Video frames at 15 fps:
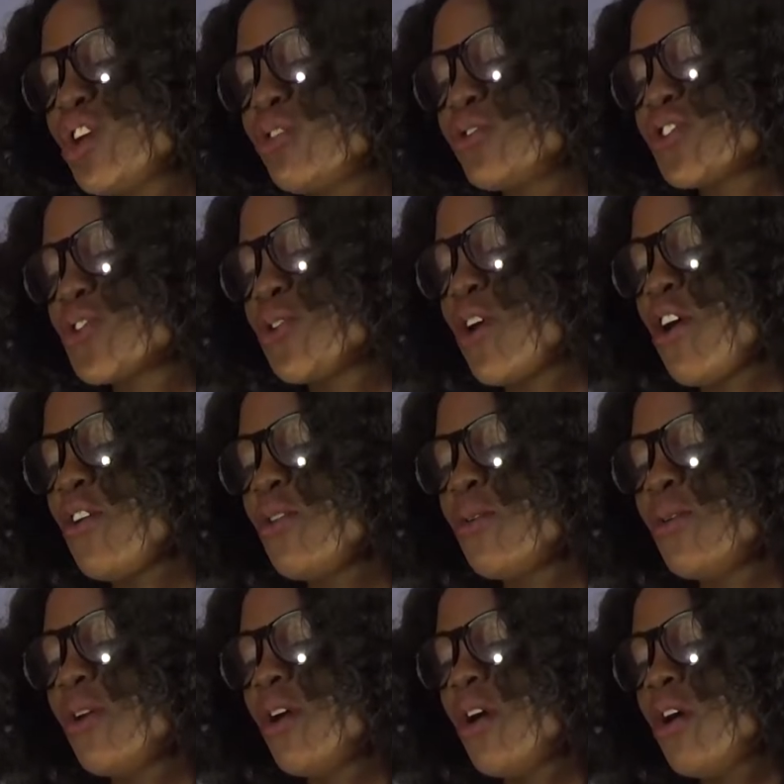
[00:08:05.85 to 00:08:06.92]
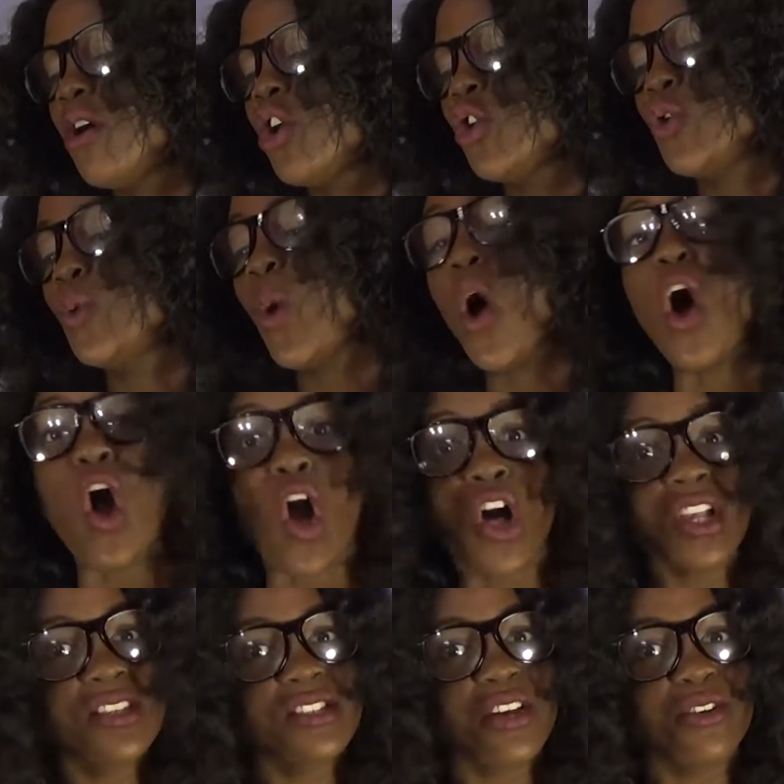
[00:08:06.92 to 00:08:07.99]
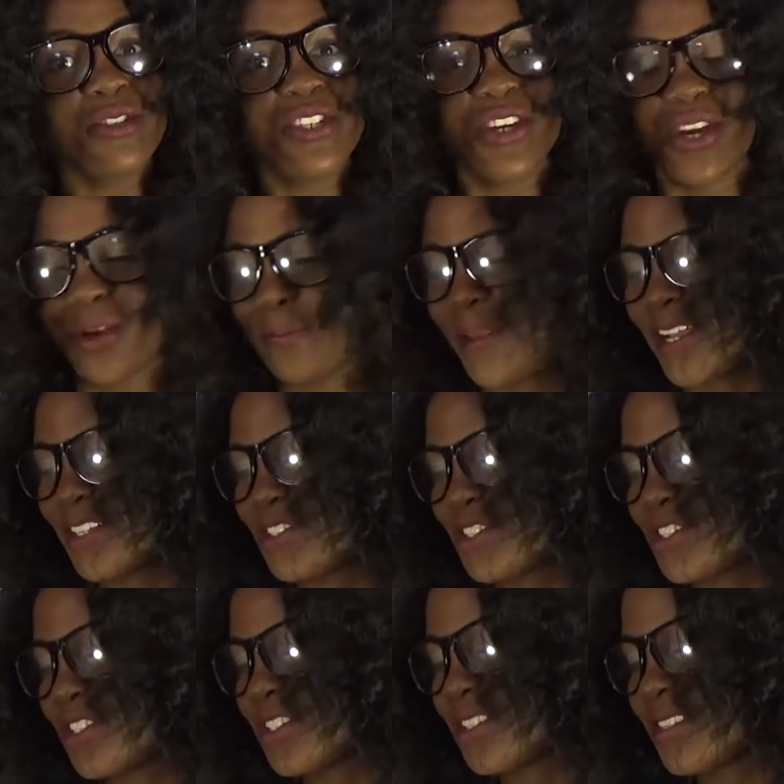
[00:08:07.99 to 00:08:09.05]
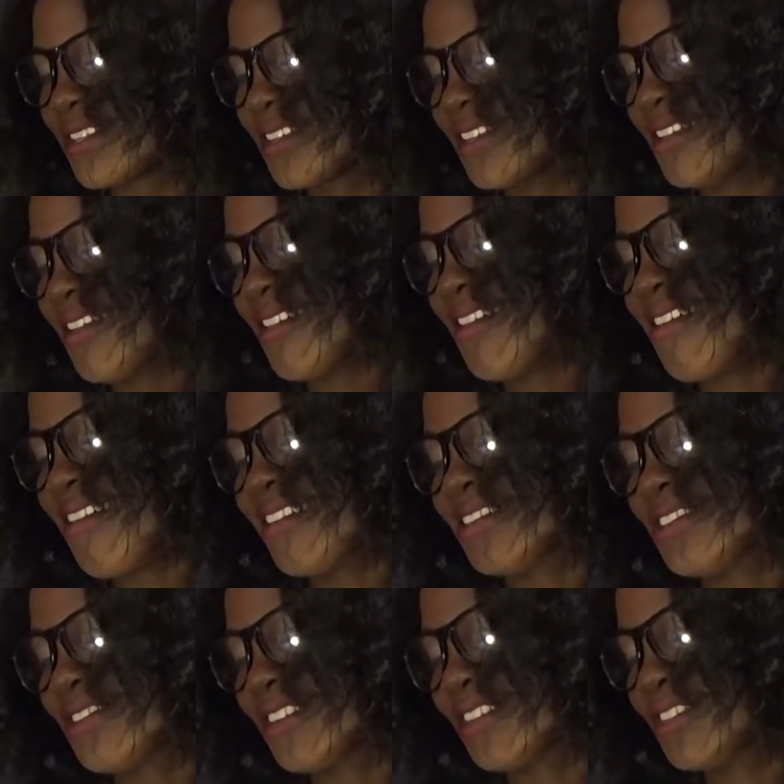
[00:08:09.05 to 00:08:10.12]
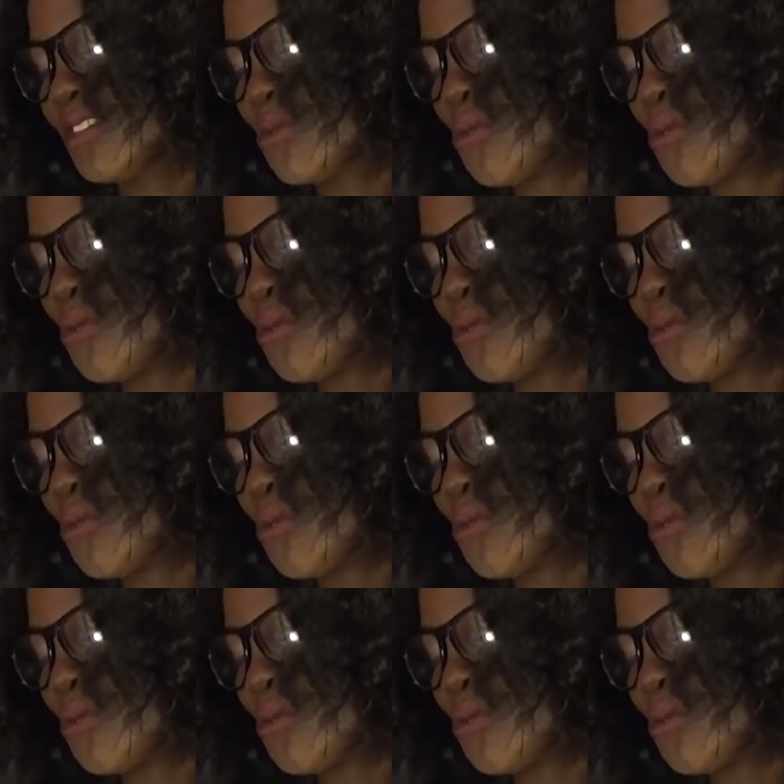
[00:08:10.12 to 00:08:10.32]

Jones Crow, who also took her pictures during the